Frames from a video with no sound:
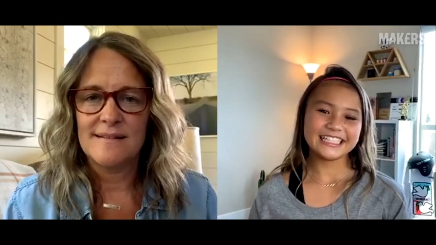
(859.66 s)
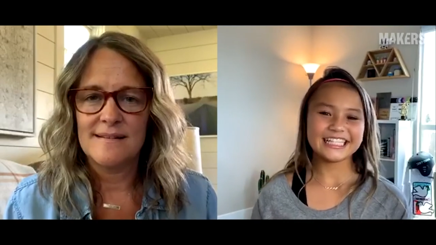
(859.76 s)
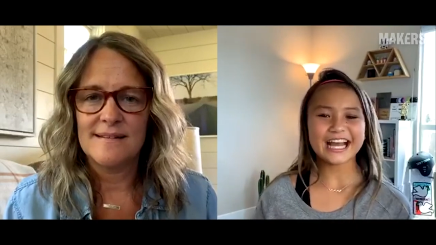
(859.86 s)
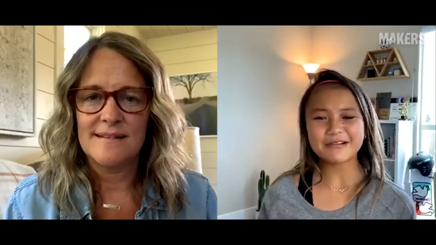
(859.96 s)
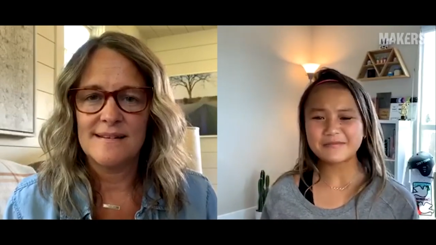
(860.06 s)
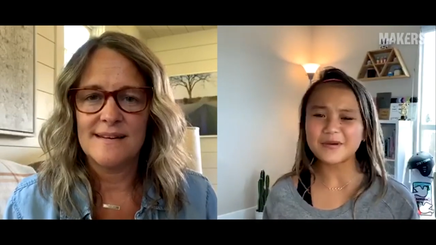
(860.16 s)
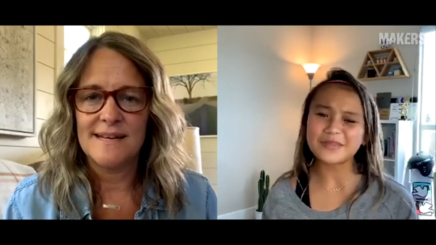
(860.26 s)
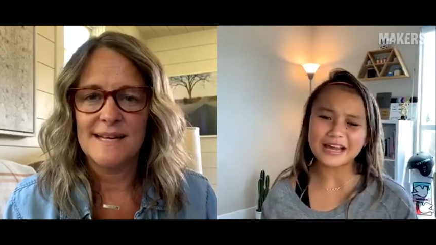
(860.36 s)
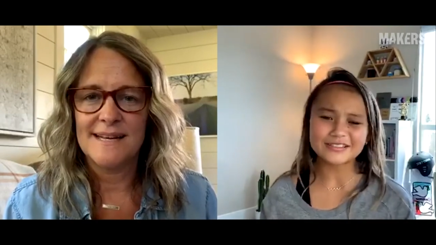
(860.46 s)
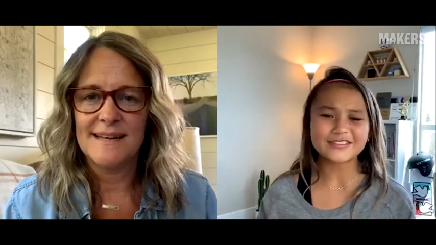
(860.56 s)
Speaker 1: Yeah, we
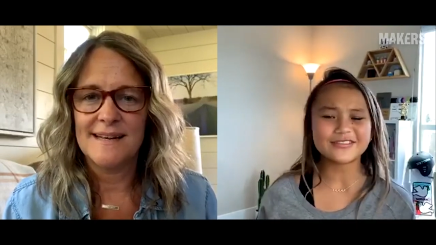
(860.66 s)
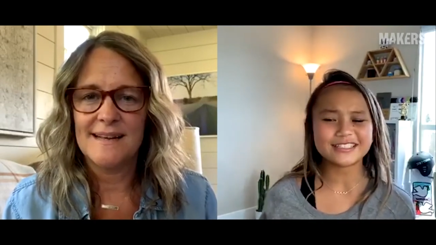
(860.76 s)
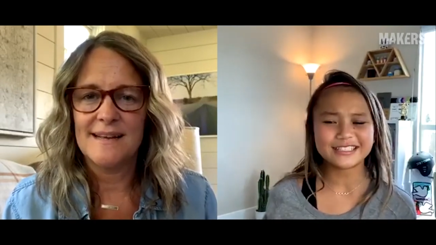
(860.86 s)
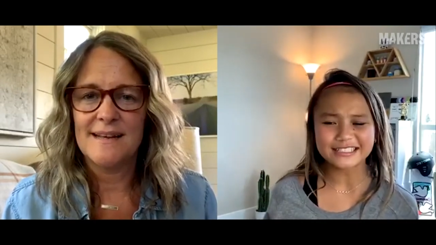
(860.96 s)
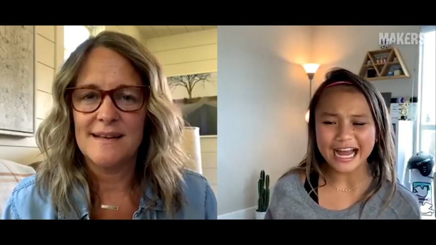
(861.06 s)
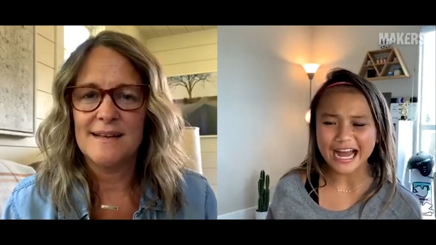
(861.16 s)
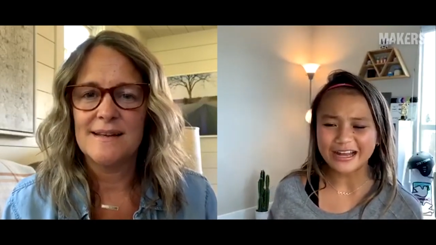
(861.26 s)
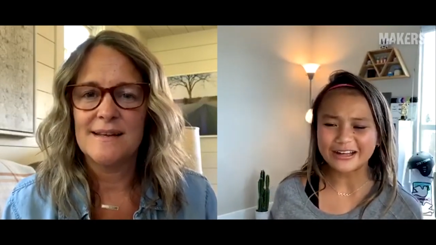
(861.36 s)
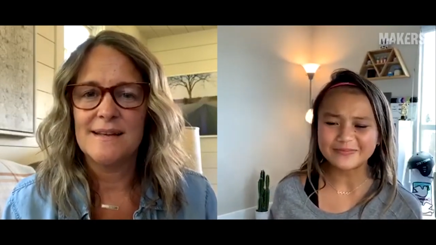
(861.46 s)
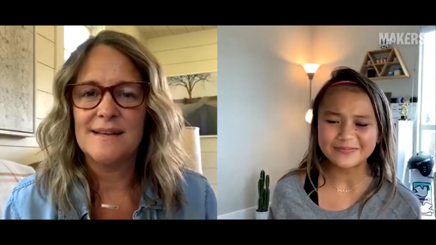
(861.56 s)
both have different
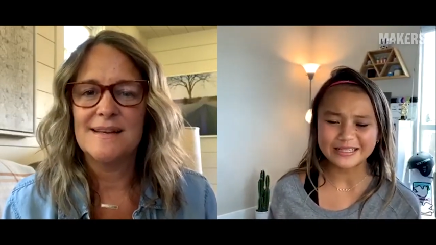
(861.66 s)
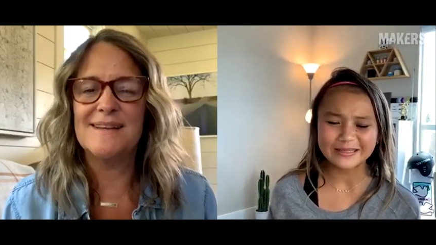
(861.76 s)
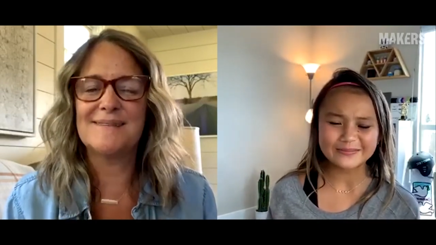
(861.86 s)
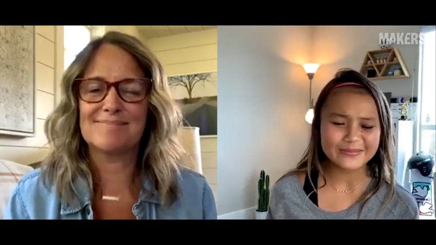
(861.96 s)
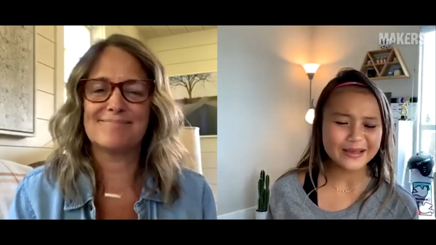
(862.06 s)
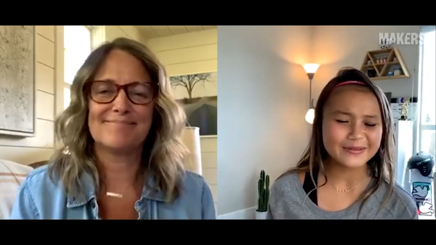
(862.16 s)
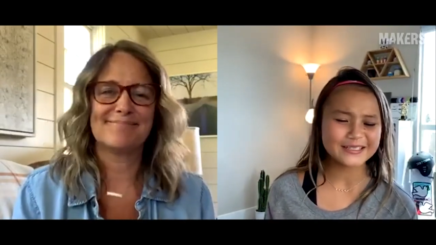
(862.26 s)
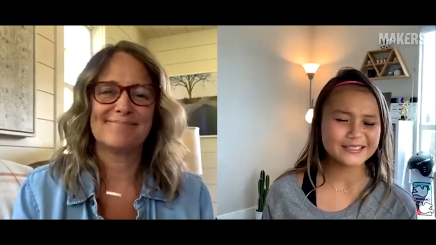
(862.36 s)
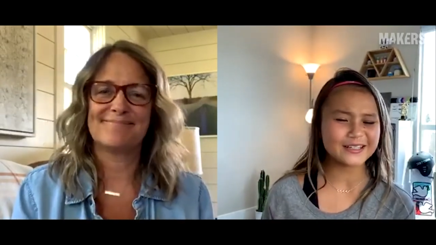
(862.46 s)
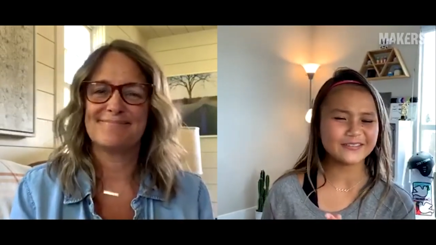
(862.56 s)
style, but
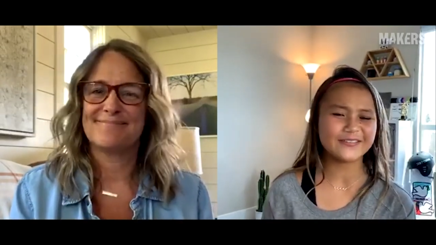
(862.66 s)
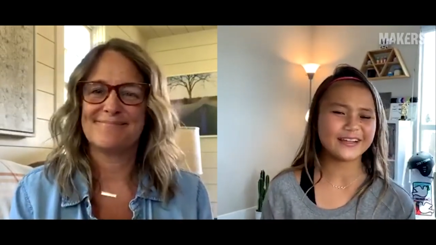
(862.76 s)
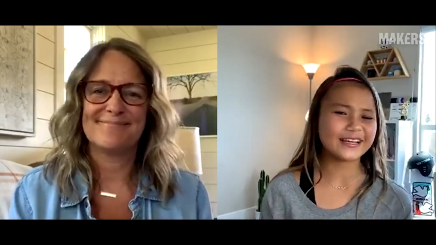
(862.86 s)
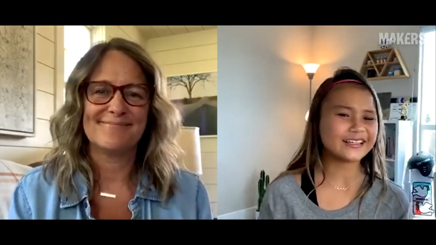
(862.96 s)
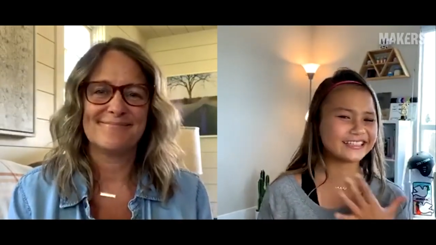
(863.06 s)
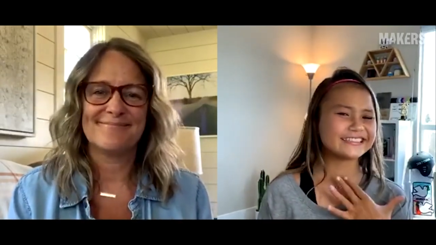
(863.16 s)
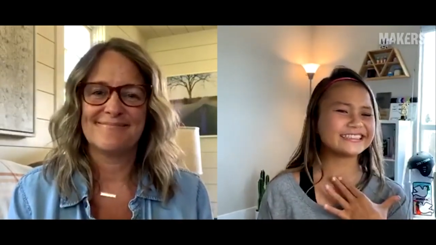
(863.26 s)
maybe surfing.